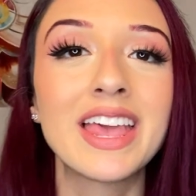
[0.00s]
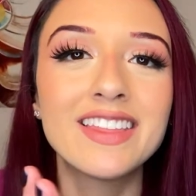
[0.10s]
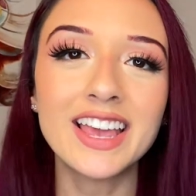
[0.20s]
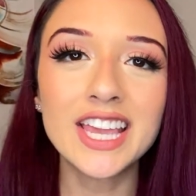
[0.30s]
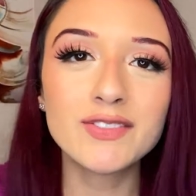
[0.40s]

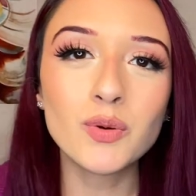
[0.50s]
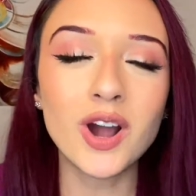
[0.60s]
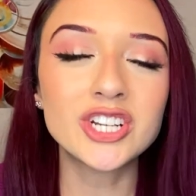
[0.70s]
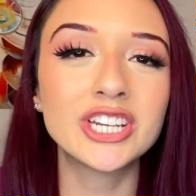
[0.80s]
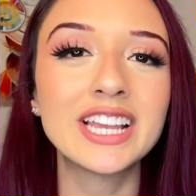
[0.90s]
thank you for
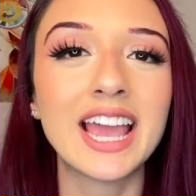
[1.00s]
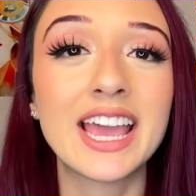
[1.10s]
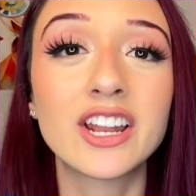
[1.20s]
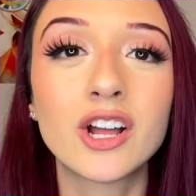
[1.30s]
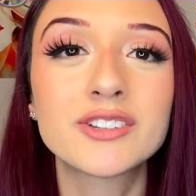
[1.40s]
watching
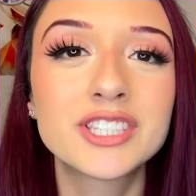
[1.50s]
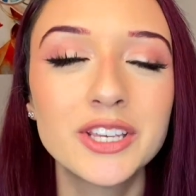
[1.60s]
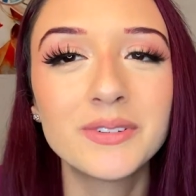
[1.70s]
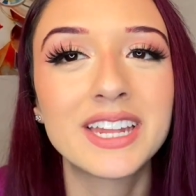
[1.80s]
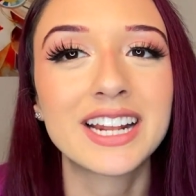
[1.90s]
and I'll see
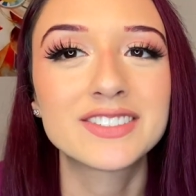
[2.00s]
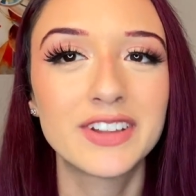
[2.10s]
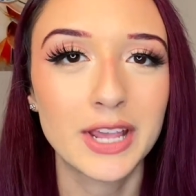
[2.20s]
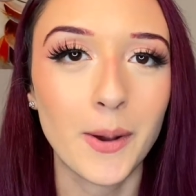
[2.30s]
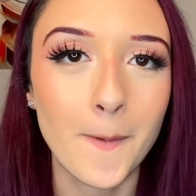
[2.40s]
you in the next
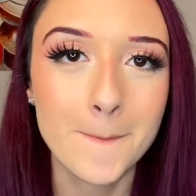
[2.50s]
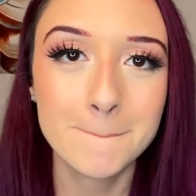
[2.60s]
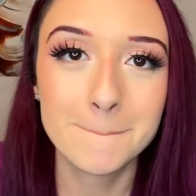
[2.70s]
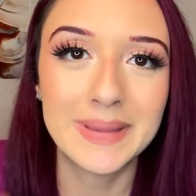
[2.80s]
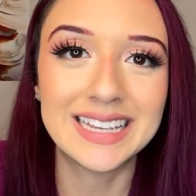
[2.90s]
video.
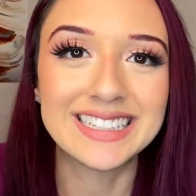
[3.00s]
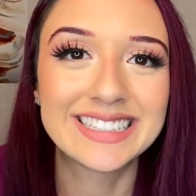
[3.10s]
Peace.